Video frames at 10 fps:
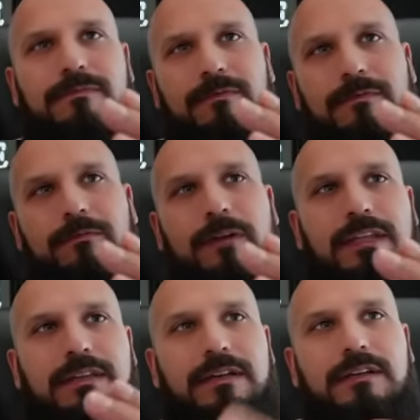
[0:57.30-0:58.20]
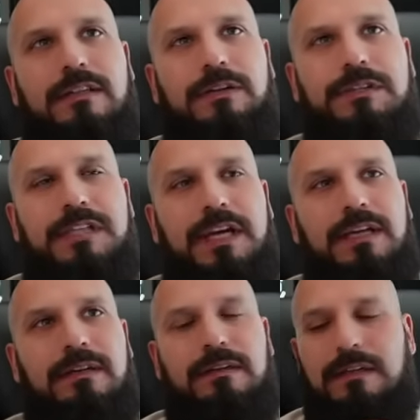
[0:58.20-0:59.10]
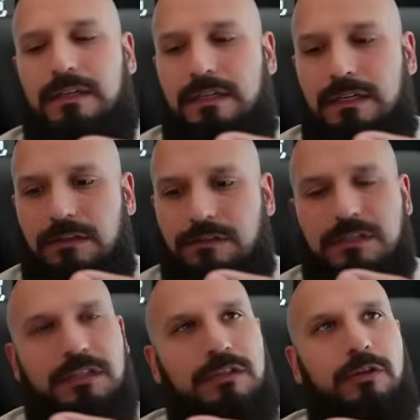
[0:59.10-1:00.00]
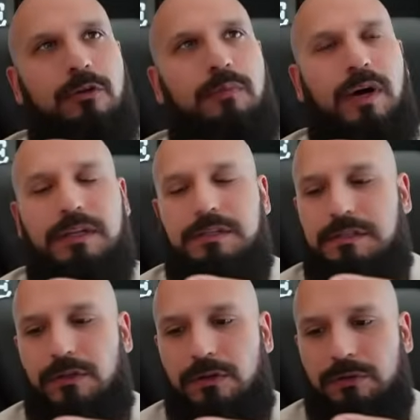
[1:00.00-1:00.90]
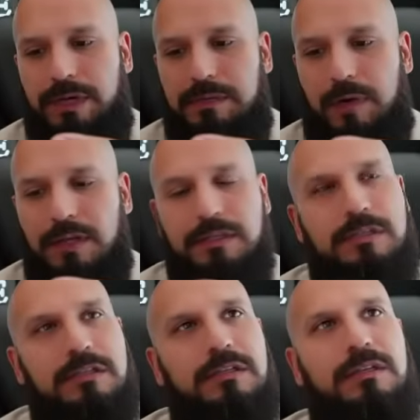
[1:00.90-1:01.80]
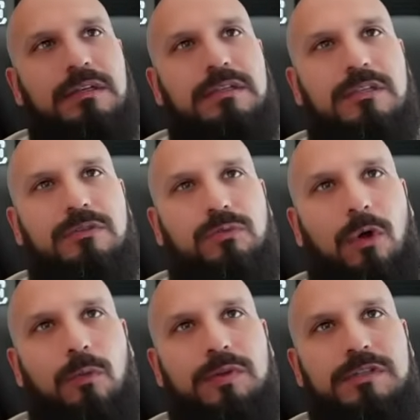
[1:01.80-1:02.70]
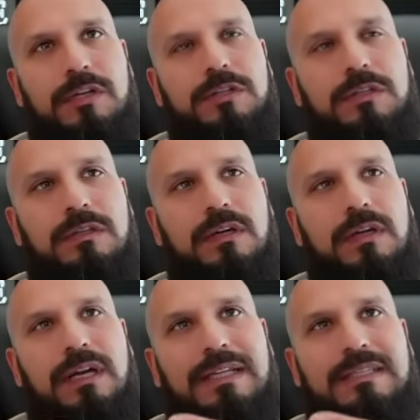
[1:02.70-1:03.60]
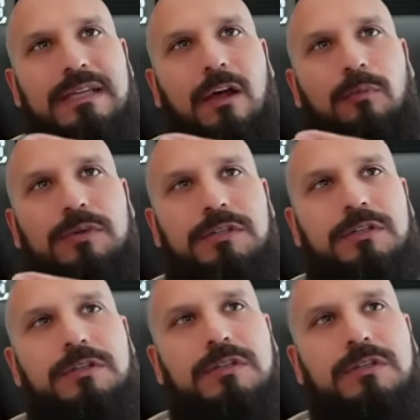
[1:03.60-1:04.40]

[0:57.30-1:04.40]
Right there, clear as day. You see the little buttons, the little green buttons? It says roll position and sell position.